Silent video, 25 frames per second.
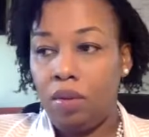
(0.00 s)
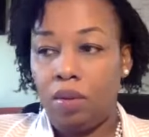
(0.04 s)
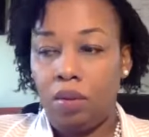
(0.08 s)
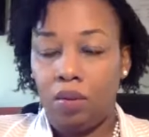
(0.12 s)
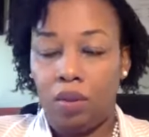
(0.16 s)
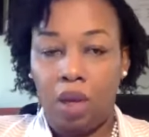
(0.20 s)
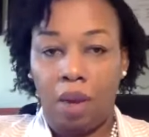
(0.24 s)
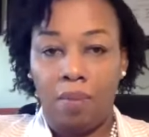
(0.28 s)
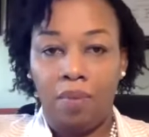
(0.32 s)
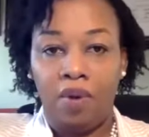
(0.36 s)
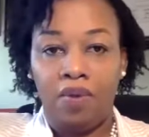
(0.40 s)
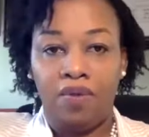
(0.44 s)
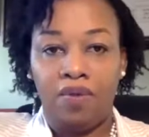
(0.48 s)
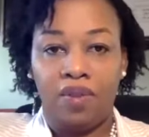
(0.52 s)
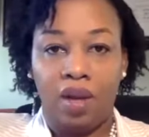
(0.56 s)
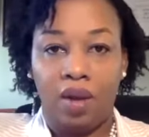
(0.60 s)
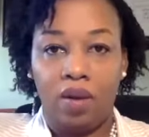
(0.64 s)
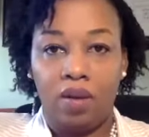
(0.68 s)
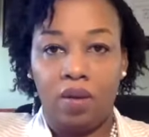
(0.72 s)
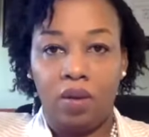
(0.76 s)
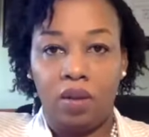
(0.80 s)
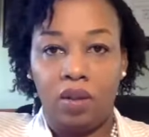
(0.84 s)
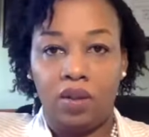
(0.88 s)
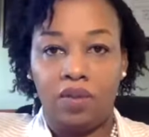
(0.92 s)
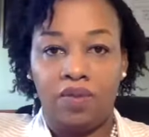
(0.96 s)
some of
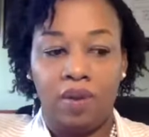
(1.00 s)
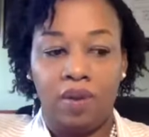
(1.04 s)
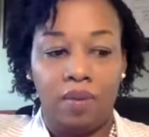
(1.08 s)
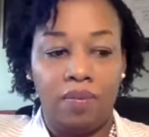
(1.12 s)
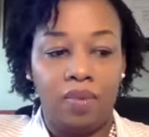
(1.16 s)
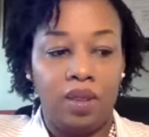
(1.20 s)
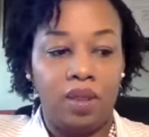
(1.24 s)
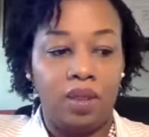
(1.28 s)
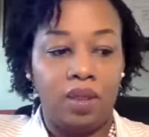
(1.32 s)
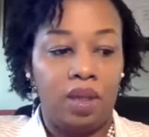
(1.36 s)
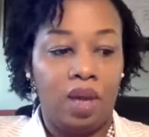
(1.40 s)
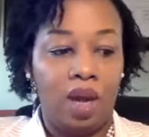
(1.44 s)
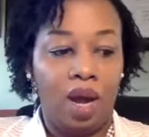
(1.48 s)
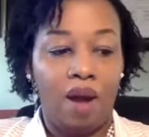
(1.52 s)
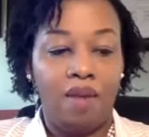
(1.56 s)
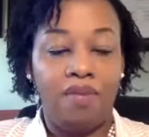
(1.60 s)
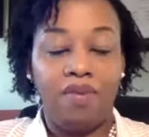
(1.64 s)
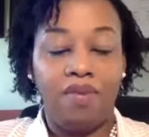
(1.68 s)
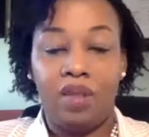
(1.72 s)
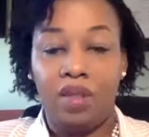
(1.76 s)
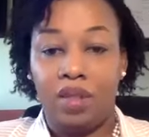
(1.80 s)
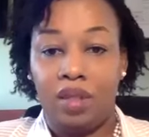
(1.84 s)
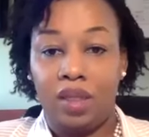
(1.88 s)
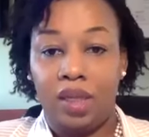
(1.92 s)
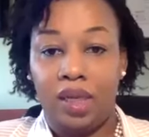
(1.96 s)
those families, they
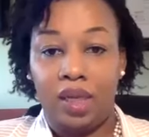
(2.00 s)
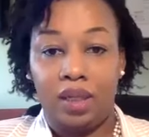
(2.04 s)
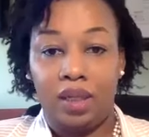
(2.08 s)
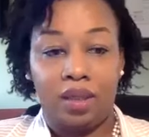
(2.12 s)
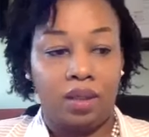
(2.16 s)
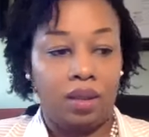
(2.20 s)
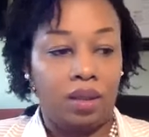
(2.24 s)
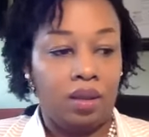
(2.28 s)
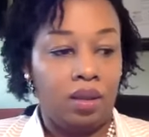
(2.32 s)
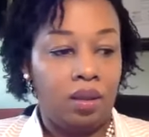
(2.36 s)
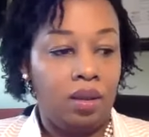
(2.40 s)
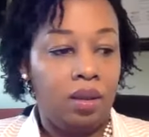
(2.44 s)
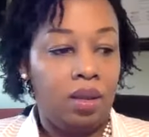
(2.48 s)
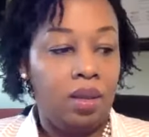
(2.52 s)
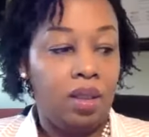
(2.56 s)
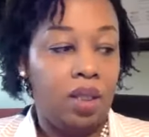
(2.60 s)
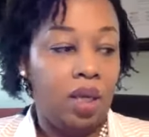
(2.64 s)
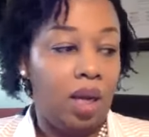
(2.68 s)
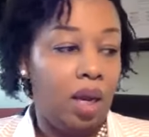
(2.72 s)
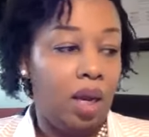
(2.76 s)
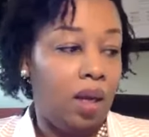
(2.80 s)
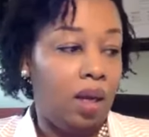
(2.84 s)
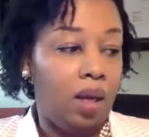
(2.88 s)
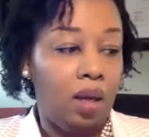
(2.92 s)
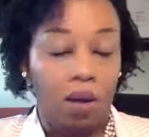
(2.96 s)
have this letter,
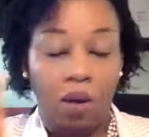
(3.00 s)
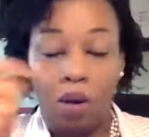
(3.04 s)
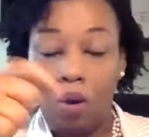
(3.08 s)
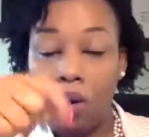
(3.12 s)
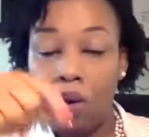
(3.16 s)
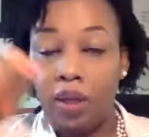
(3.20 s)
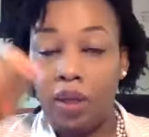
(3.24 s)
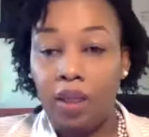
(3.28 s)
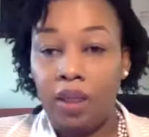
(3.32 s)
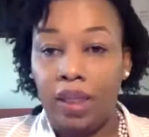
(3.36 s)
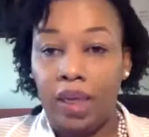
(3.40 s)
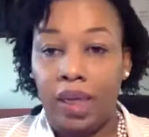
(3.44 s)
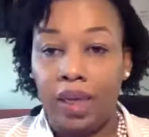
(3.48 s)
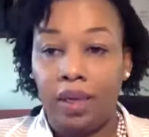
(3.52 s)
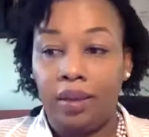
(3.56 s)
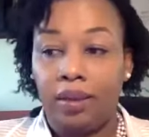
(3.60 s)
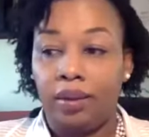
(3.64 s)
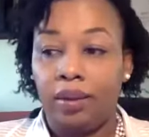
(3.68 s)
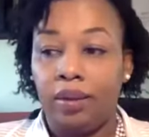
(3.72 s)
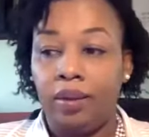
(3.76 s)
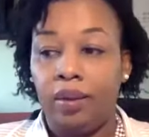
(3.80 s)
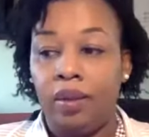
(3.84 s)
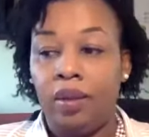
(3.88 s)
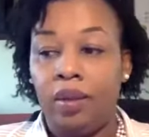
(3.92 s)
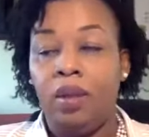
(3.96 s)
call-in
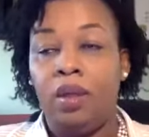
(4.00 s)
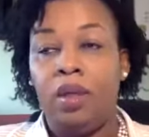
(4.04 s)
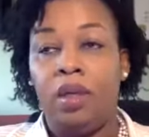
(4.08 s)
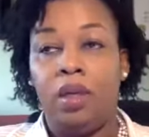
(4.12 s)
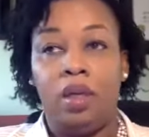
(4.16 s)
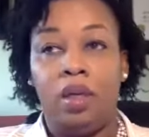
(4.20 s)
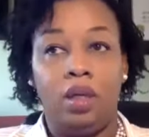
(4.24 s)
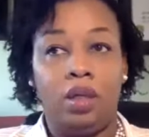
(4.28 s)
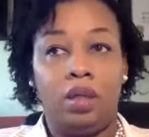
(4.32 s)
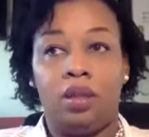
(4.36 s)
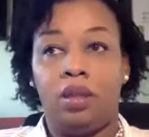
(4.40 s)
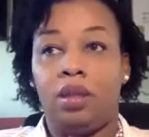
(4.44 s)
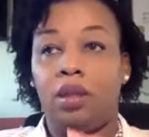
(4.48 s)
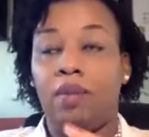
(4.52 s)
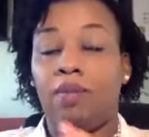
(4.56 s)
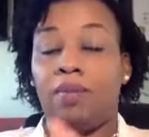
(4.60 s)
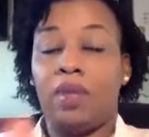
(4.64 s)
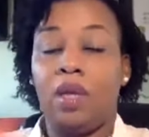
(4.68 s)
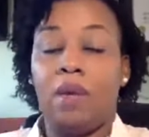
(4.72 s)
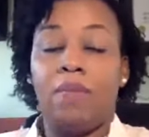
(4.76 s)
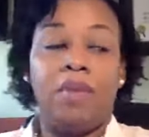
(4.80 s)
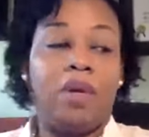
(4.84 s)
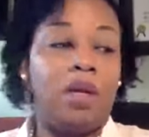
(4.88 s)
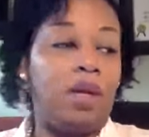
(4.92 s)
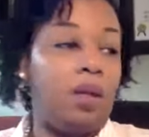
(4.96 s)
letter. It's
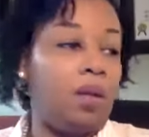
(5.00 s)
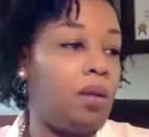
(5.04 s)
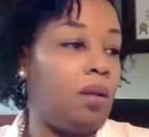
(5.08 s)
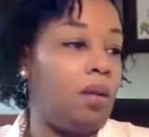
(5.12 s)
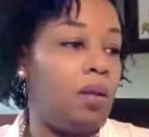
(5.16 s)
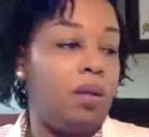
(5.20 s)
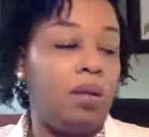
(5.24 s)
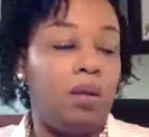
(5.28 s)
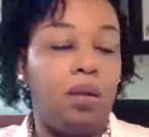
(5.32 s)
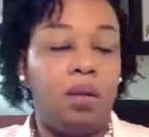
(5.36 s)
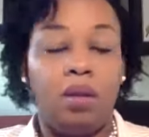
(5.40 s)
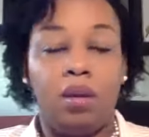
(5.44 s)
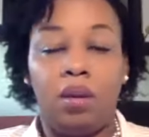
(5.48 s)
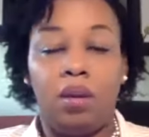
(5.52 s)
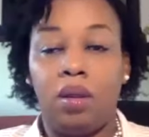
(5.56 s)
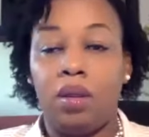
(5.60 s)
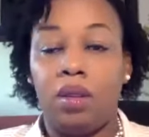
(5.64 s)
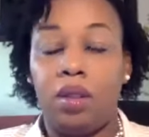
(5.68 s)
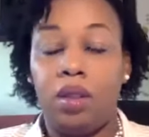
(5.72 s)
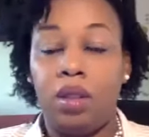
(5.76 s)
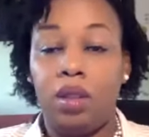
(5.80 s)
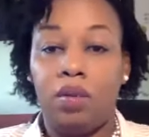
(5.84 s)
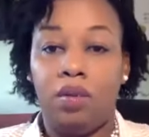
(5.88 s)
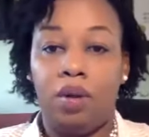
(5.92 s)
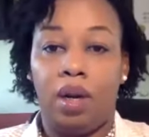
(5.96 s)
September
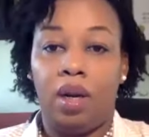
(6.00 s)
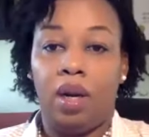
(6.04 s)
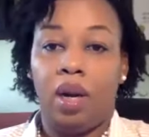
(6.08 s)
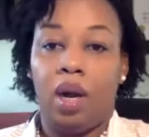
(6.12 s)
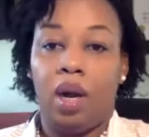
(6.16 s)
13 right